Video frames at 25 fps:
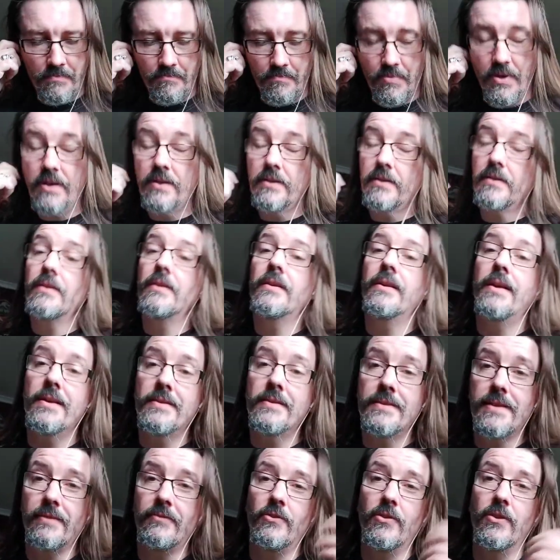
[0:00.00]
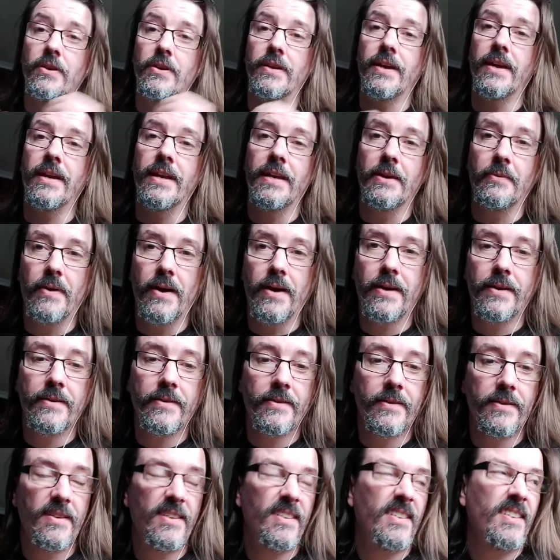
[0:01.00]
But let's have a look anyway.
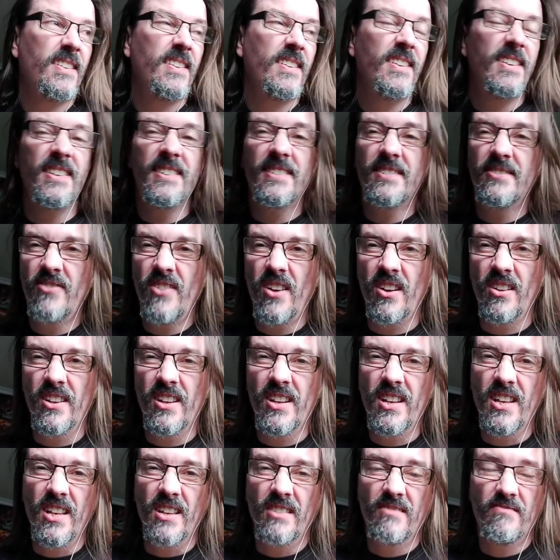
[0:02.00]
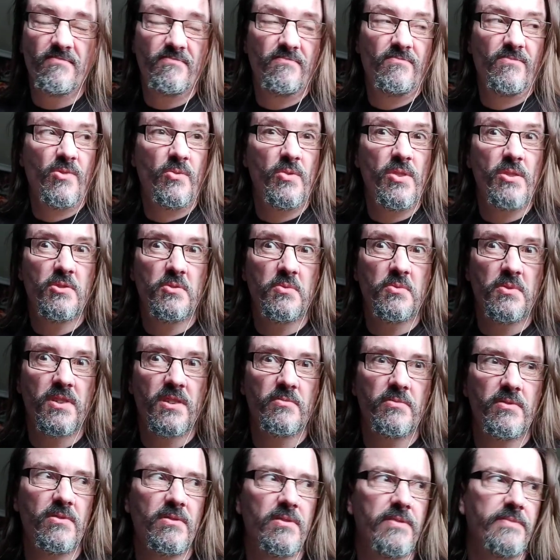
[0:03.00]
It's fun, isn't it? What else are we
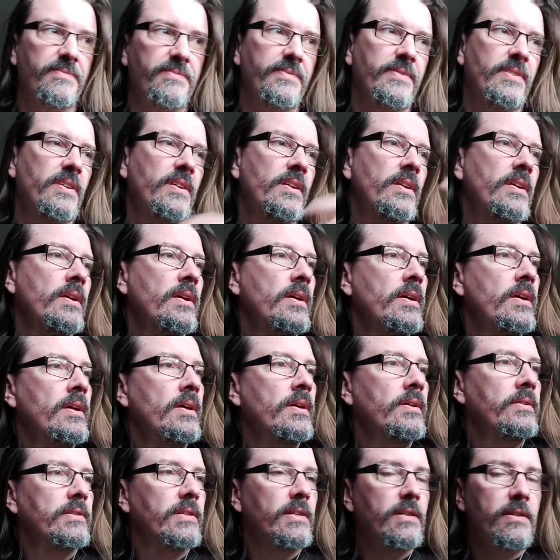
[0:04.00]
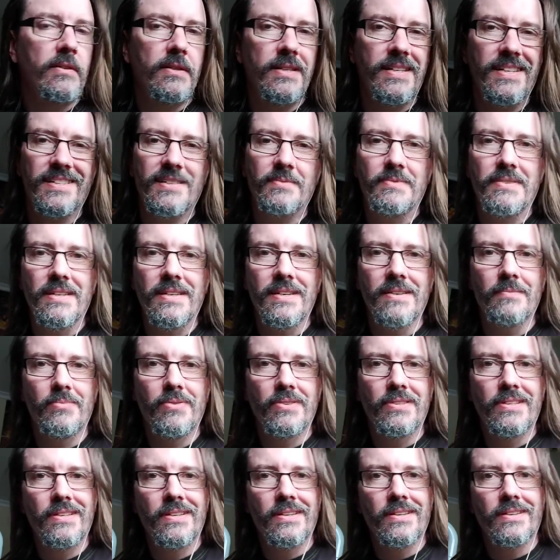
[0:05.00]
going to be doing? So I need to be
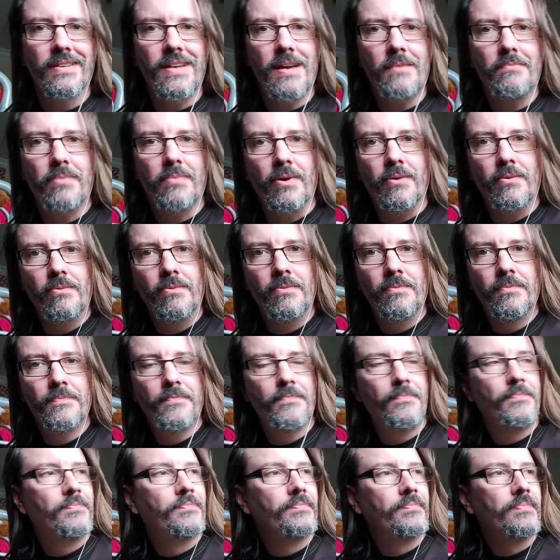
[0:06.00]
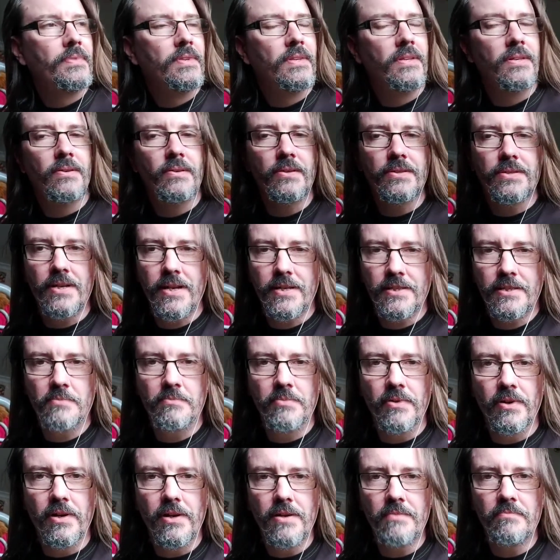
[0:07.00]
putting a capo, which I had to
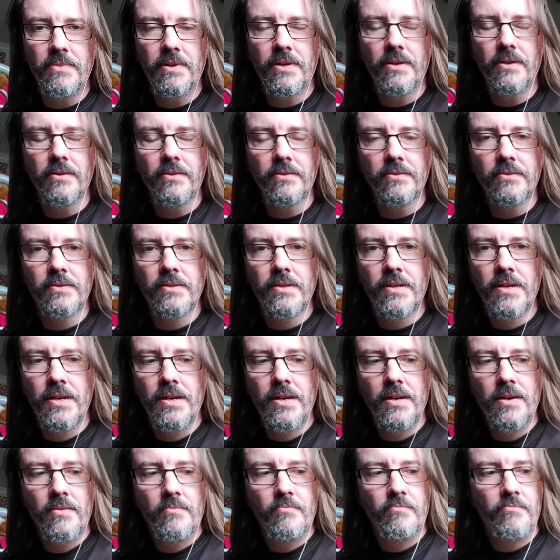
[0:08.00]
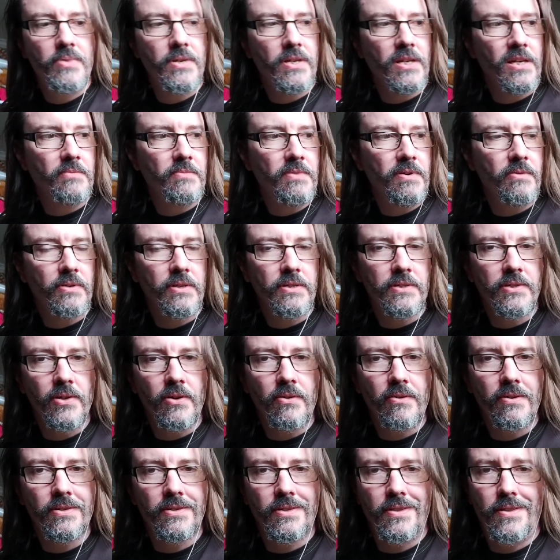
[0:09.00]
buy because being a metal
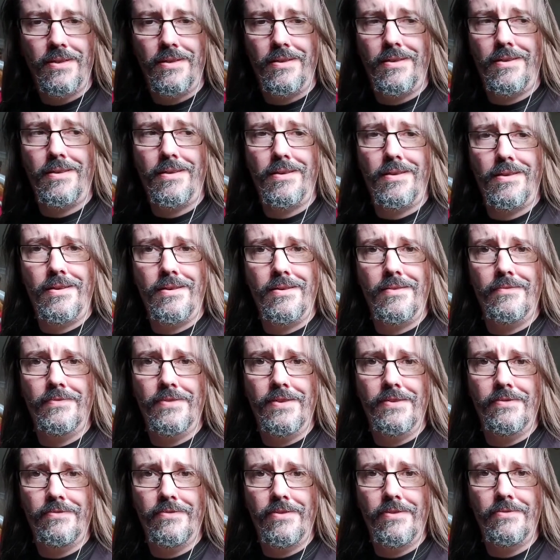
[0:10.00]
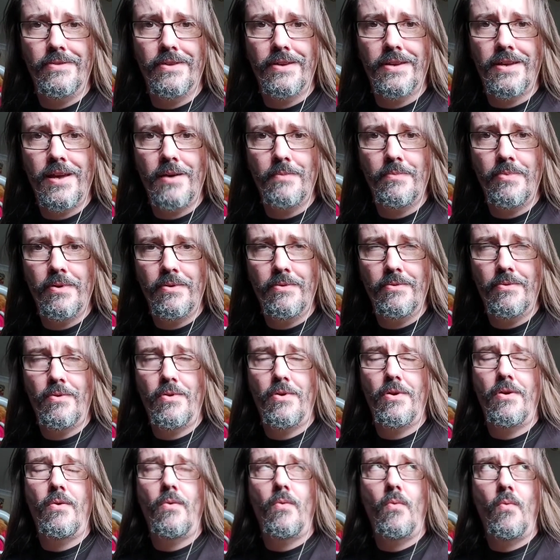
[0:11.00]
guitarist, I've never owned a capo.
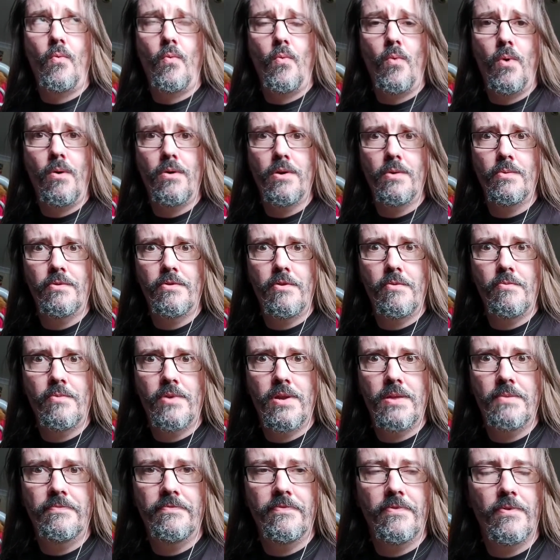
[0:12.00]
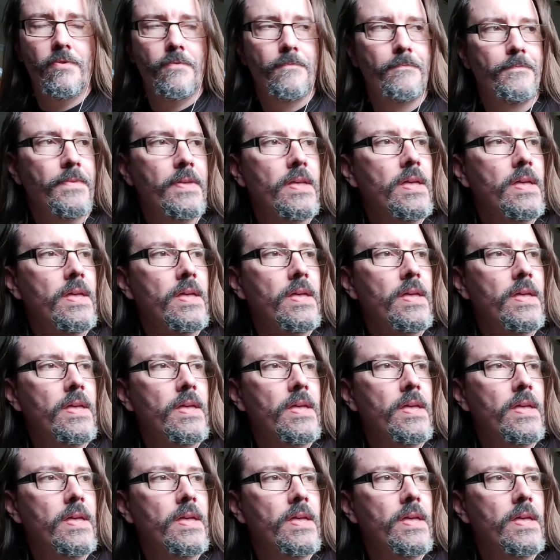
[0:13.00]
Why do I own one in for?